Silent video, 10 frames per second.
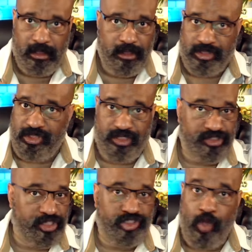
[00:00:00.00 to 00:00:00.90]

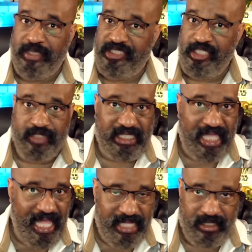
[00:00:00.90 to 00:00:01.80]
There's always another
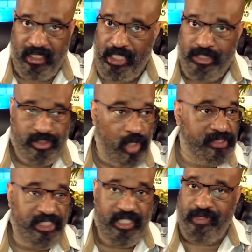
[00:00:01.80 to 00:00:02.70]
client. There's
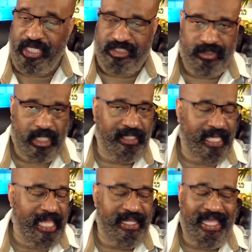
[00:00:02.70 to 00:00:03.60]
always another issue.
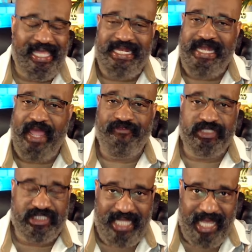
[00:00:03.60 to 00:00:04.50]
It never
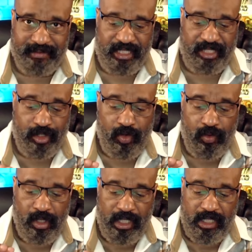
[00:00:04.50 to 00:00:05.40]
stops. And
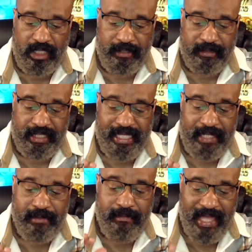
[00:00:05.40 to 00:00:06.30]
though
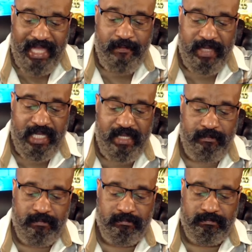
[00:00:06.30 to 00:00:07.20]
it may
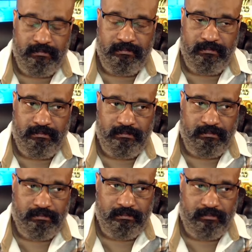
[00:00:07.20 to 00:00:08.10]
be
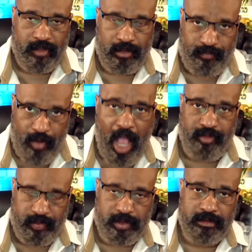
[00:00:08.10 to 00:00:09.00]

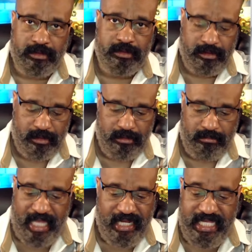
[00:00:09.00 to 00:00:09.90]
probable
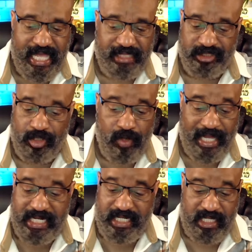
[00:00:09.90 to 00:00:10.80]
that he has no
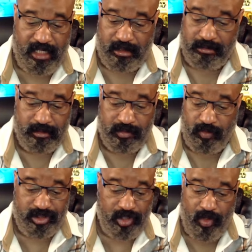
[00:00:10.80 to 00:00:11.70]
idea
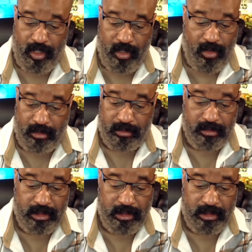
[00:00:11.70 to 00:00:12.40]
what's going on